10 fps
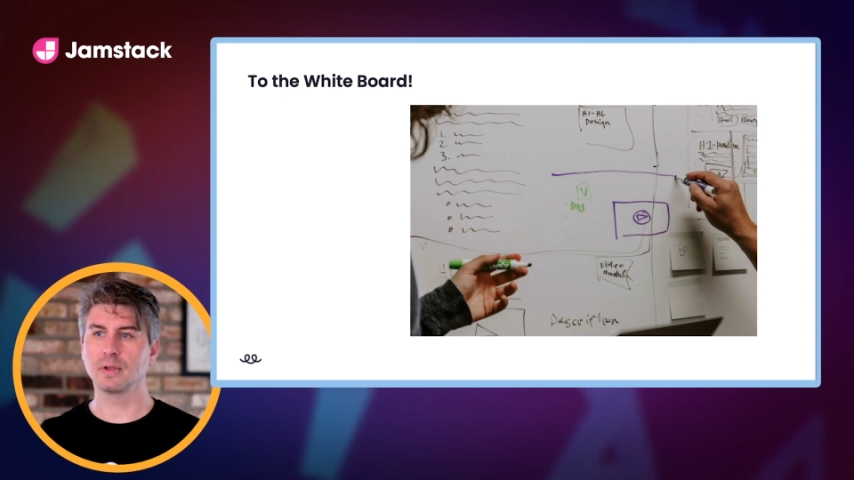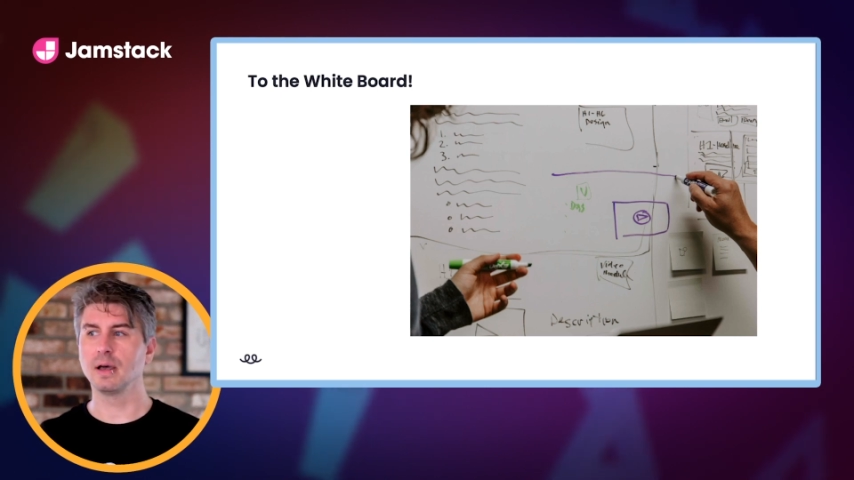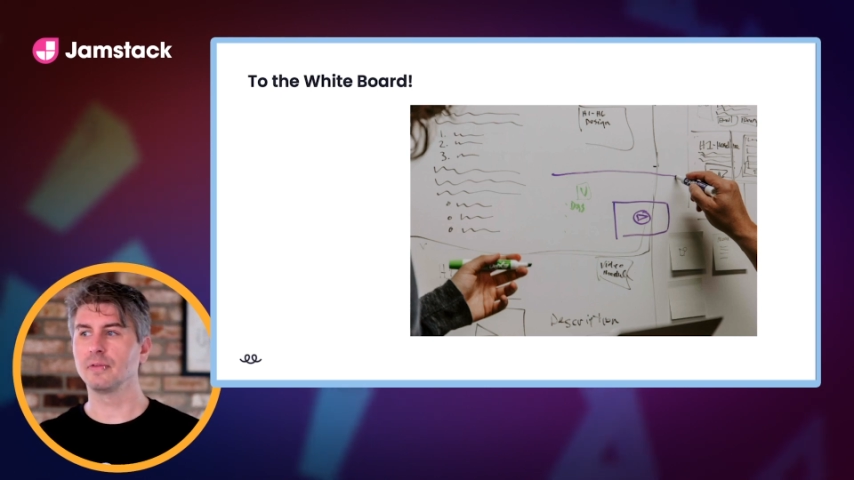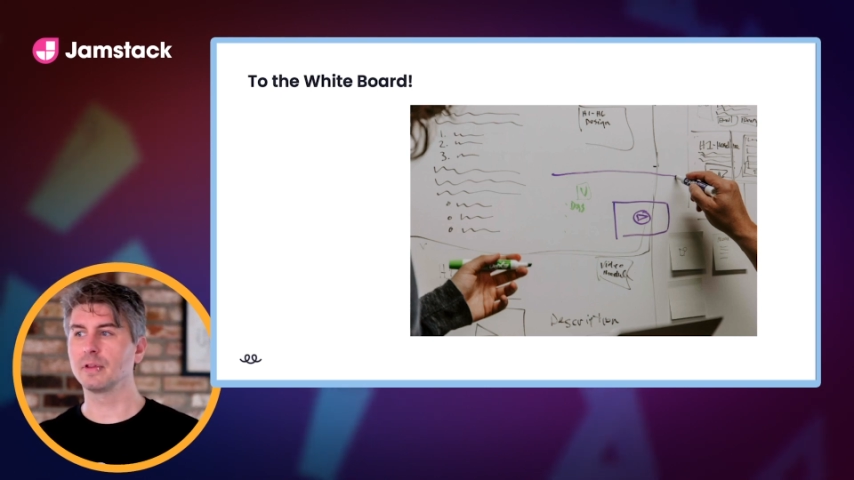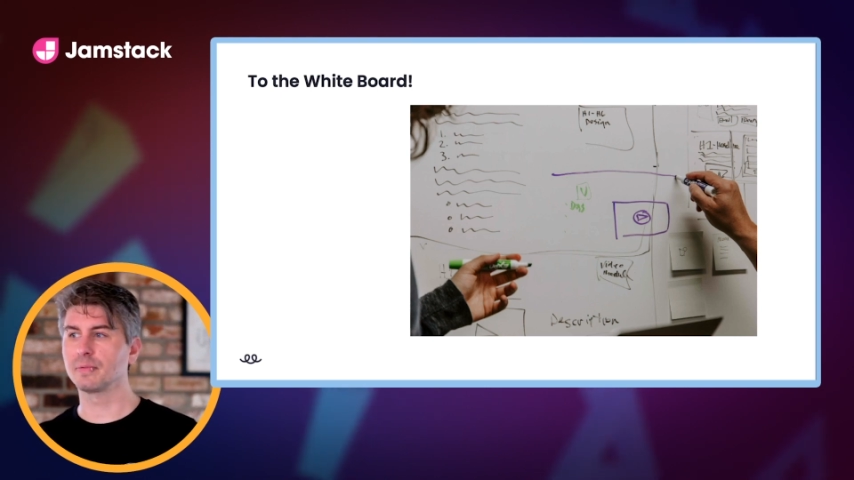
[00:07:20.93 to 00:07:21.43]

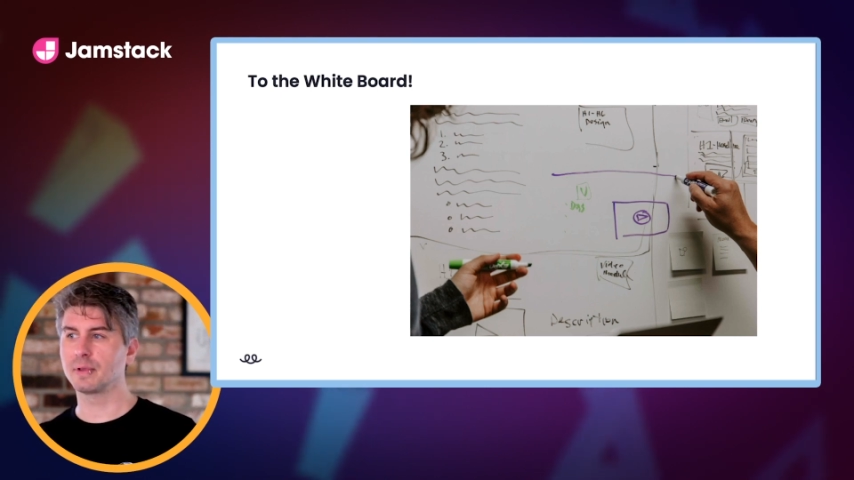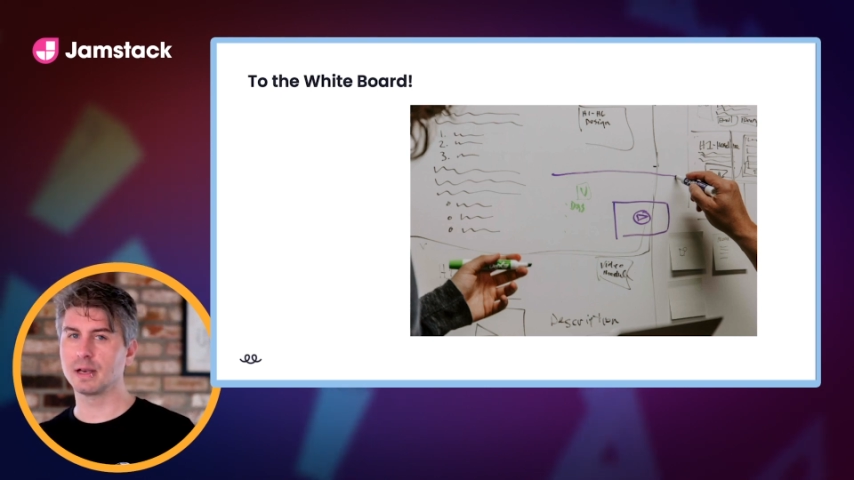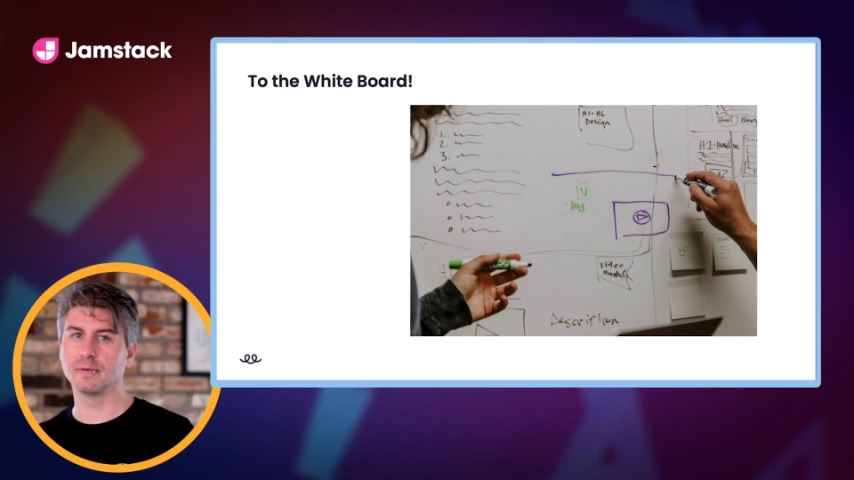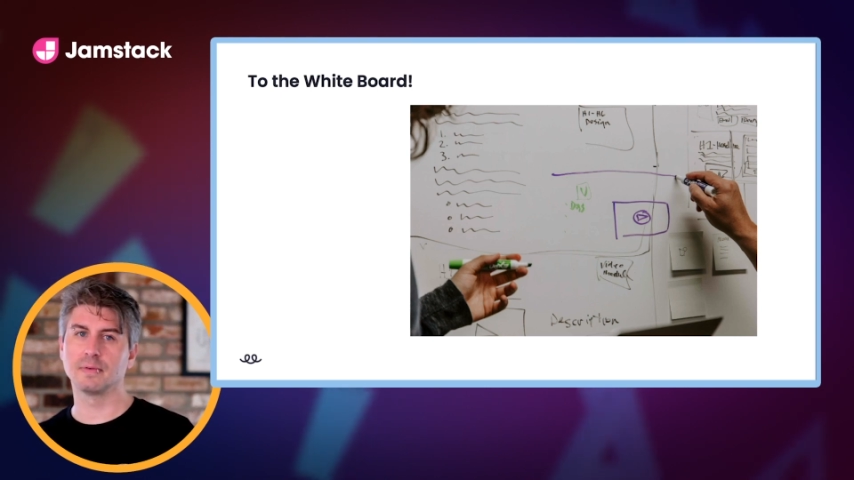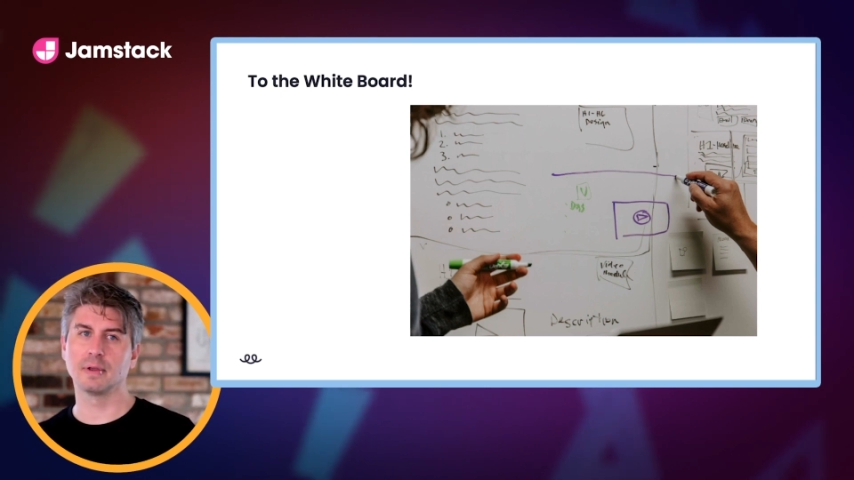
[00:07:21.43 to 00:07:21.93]
concepts
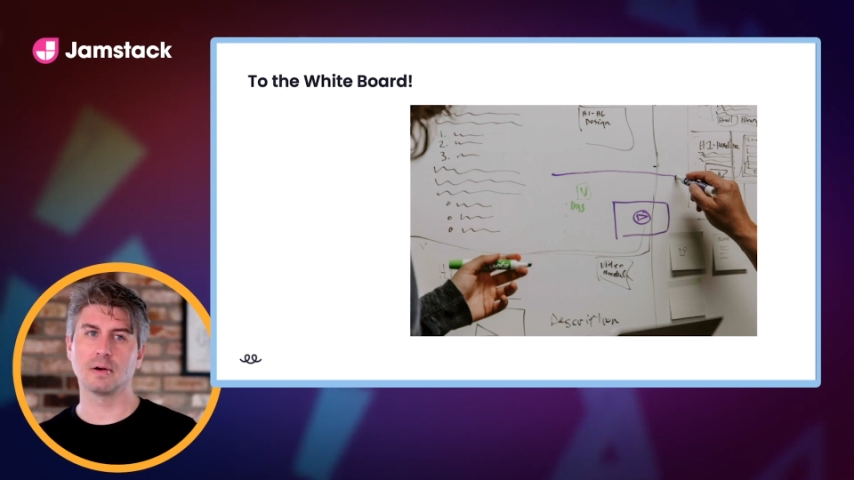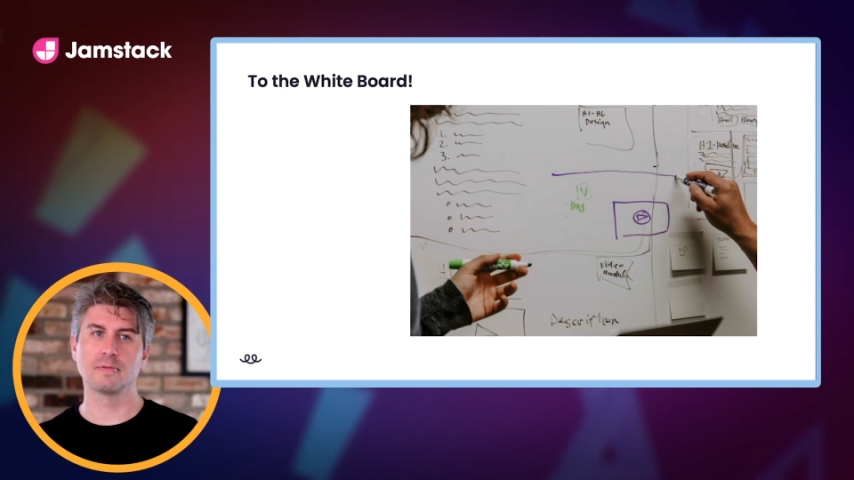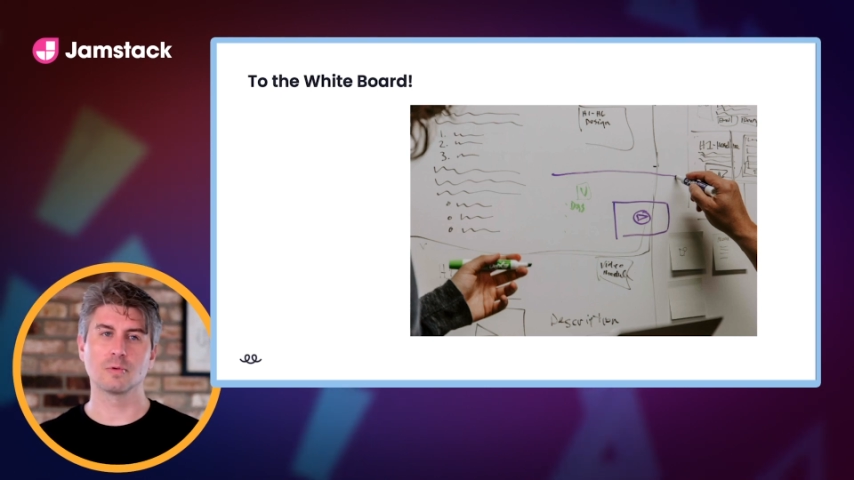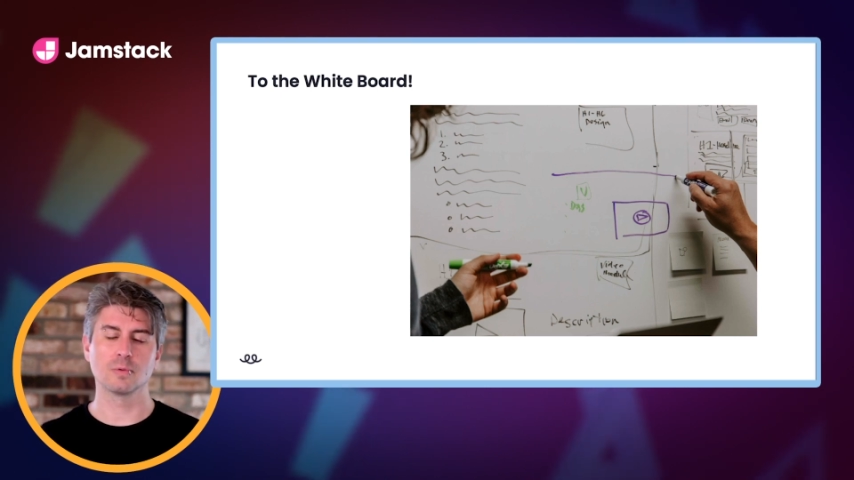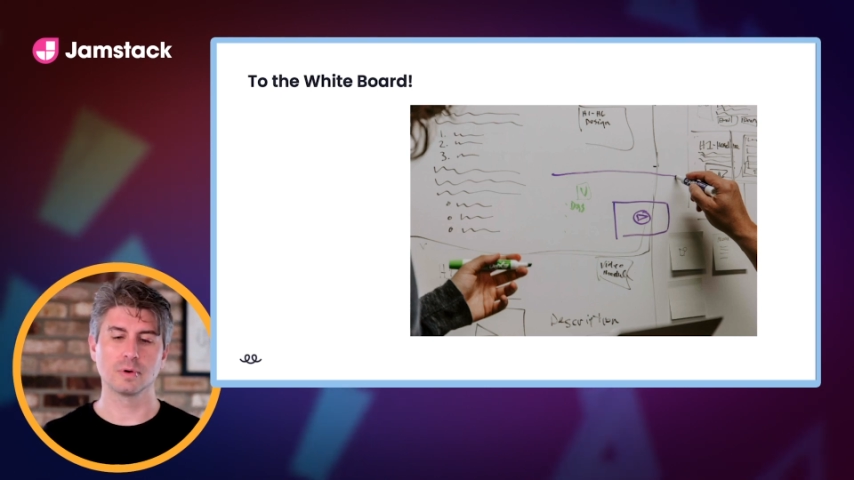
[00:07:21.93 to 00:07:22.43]
kind of in our
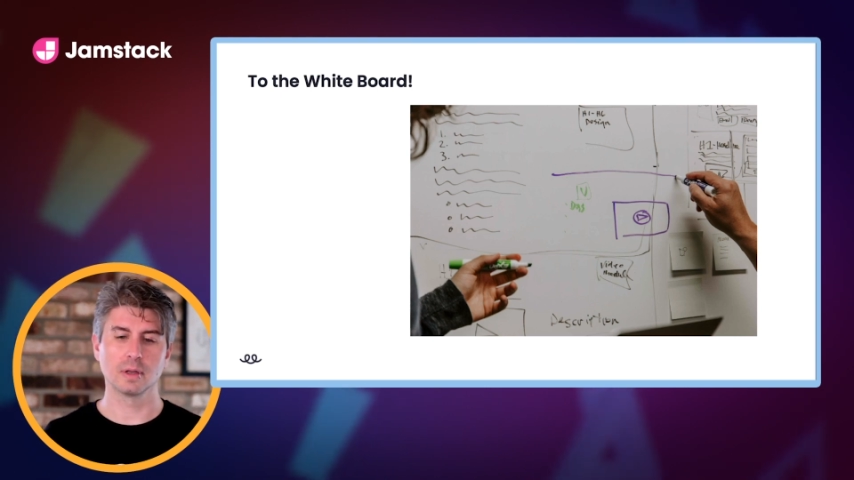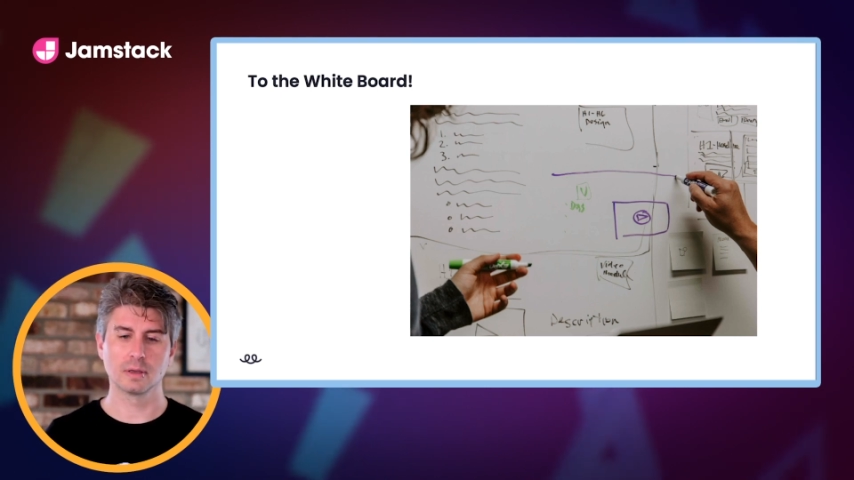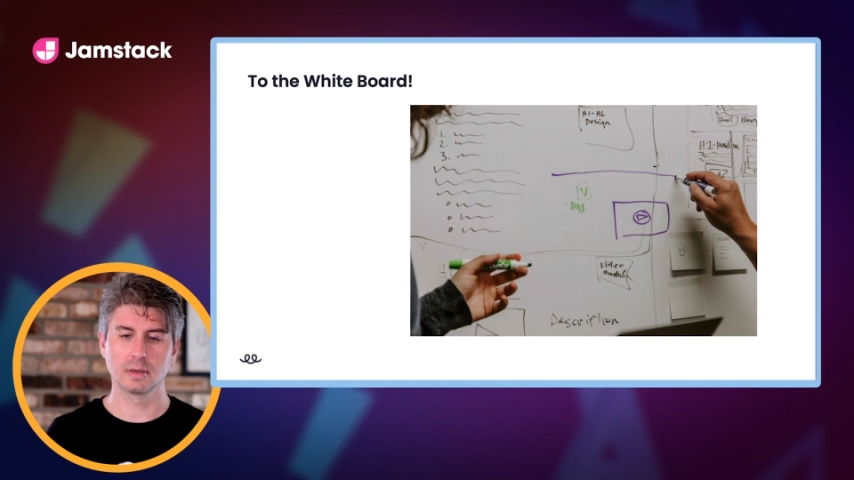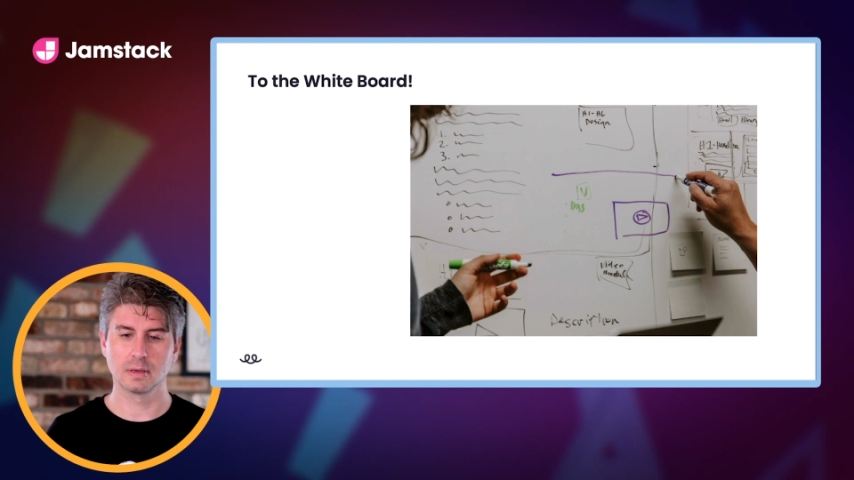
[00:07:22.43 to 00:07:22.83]
forward